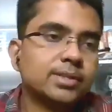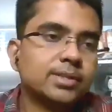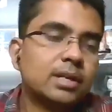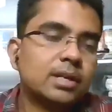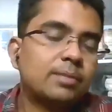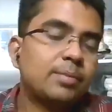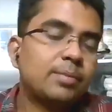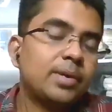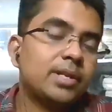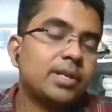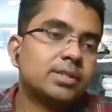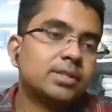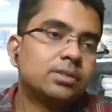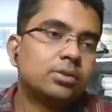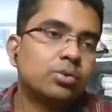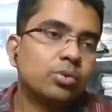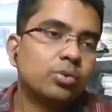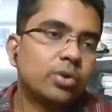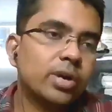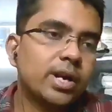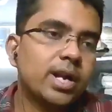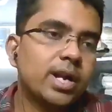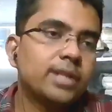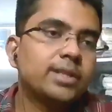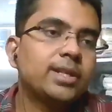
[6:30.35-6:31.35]
That means to
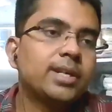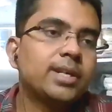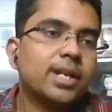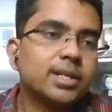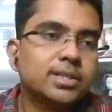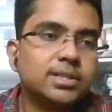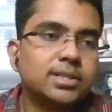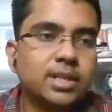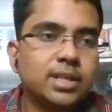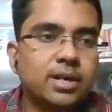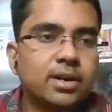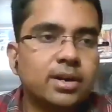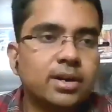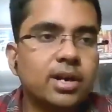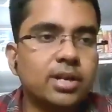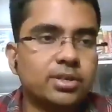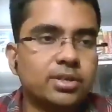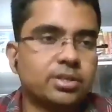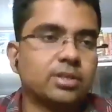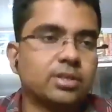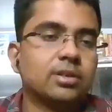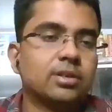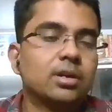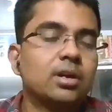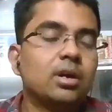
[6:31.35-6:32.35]
create the next
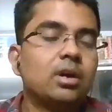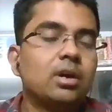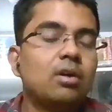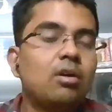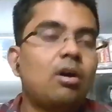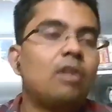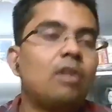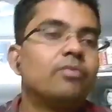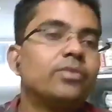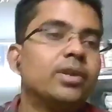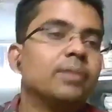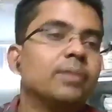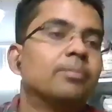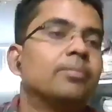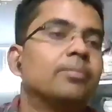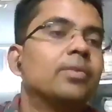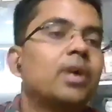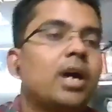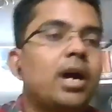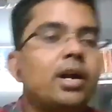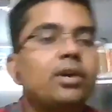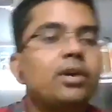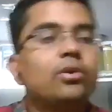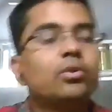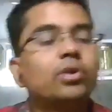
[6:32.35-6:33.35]
generation of them
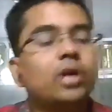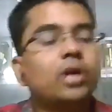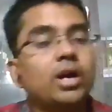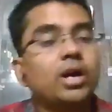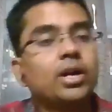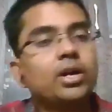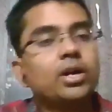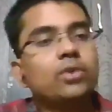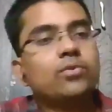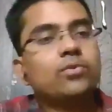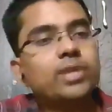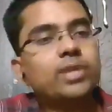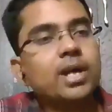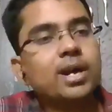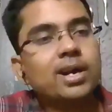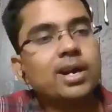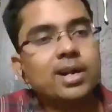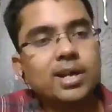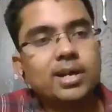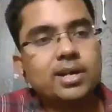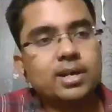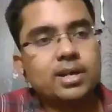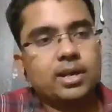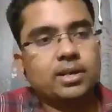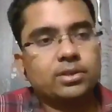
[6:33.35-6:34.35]
and to continue their
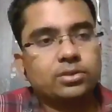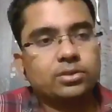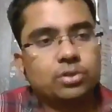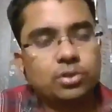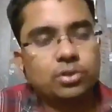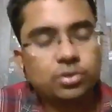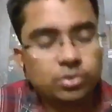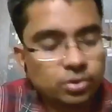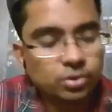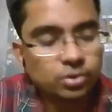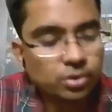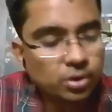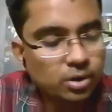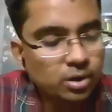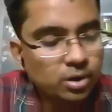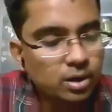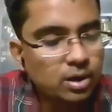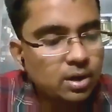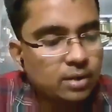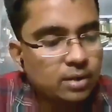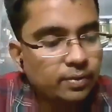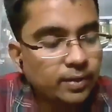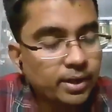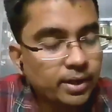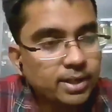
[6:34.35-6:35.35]
lineage. So
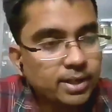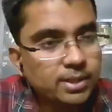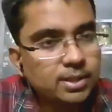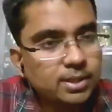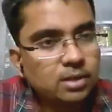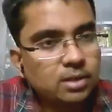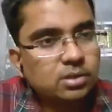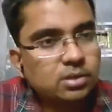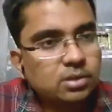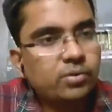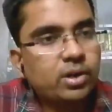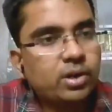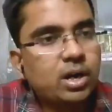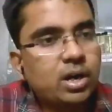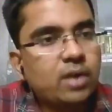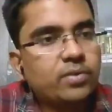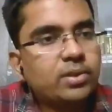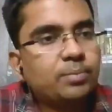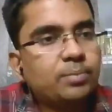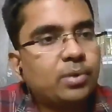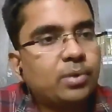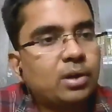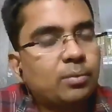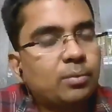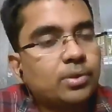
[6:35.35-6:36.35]
that is also one of the
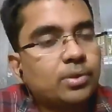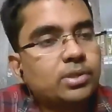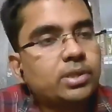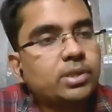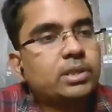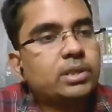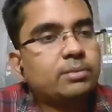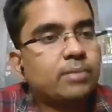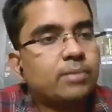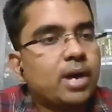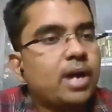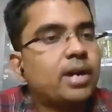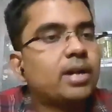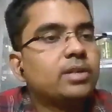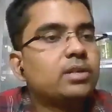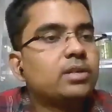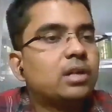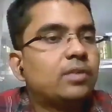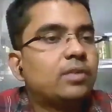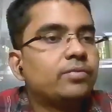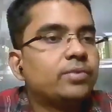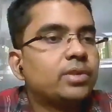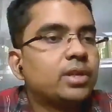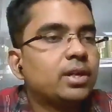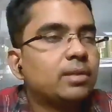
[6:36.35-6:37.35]
purpose of the marriage
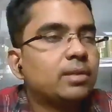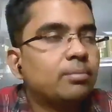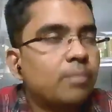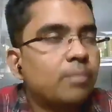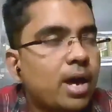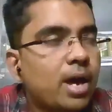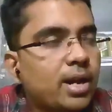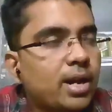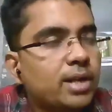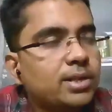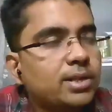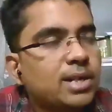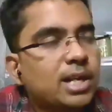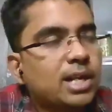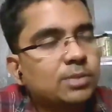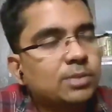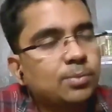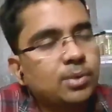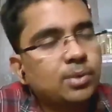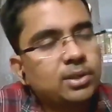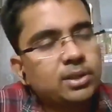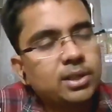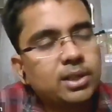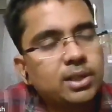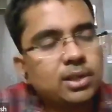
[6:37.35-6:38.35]
as
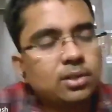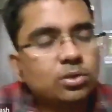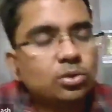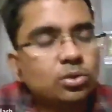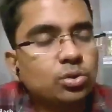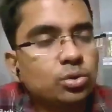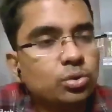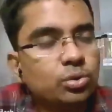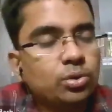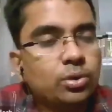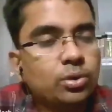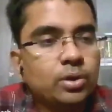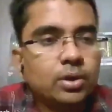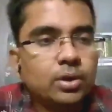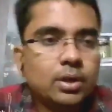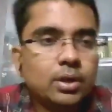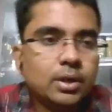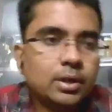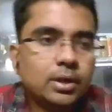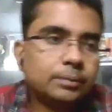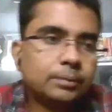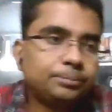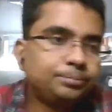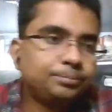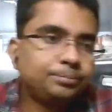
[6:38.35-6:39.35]
per the Hindu
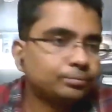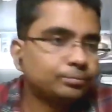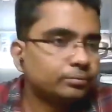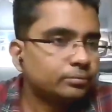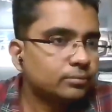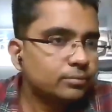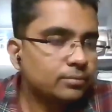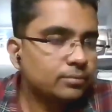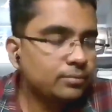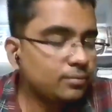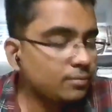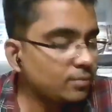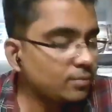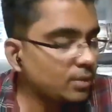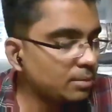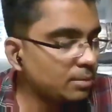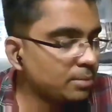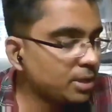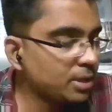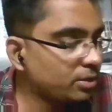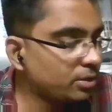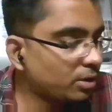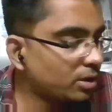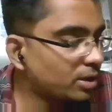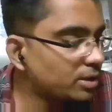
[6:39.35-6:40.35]

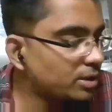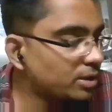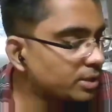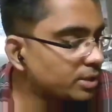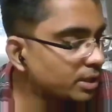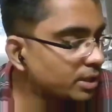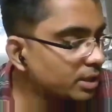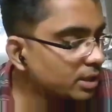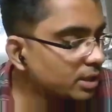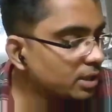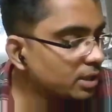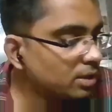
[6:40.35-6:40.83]
mythology.